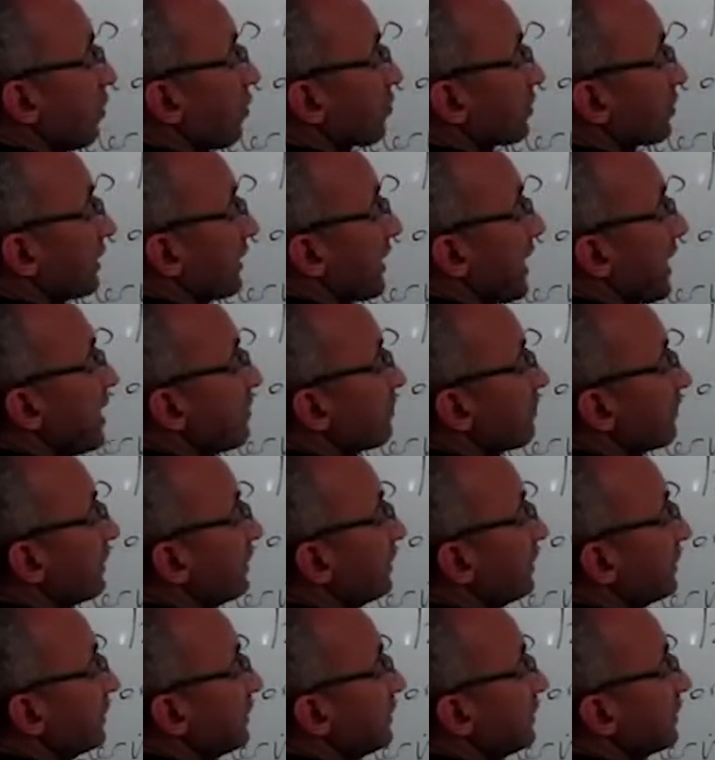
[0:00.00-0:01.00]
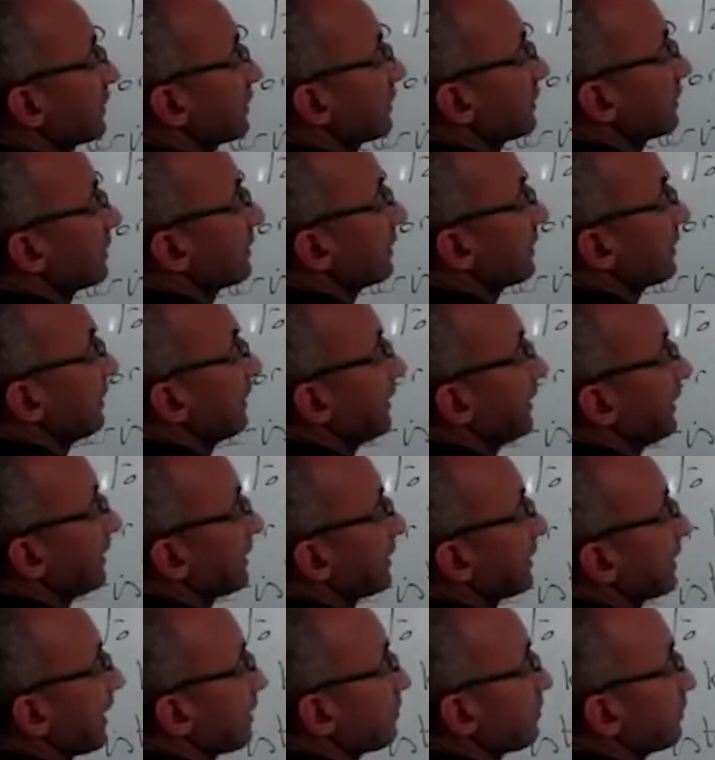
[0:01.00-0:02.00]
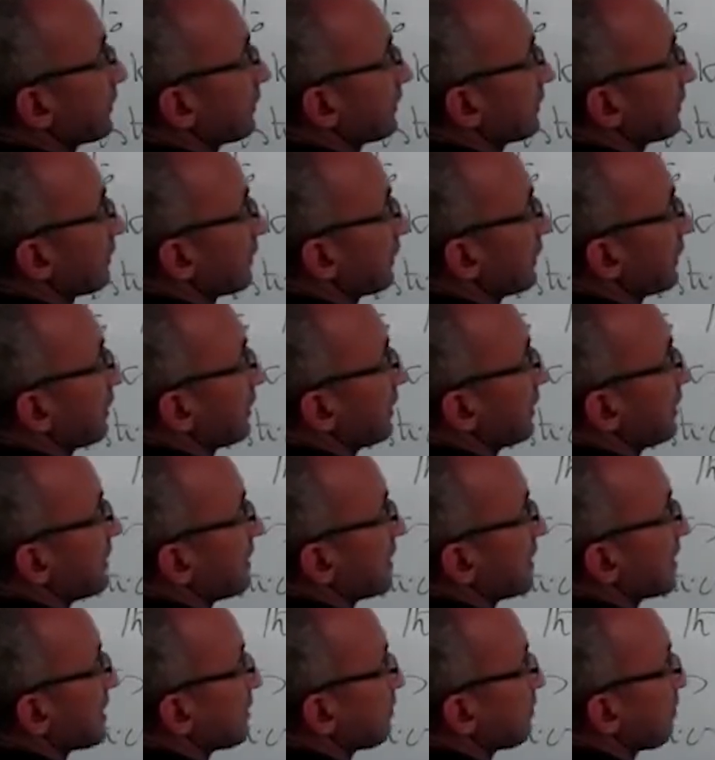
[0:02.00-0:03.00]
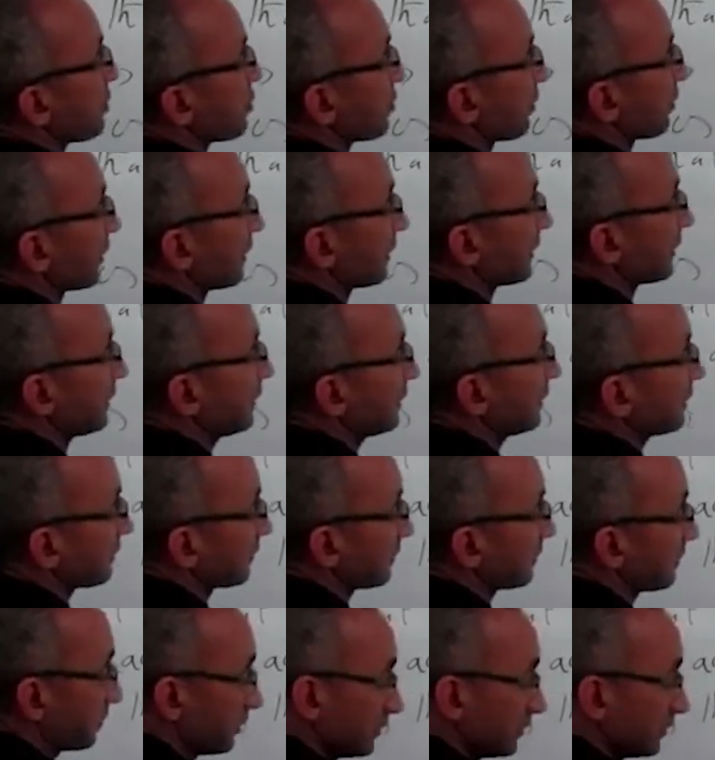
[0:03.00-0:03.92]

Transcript: or they have in common, especially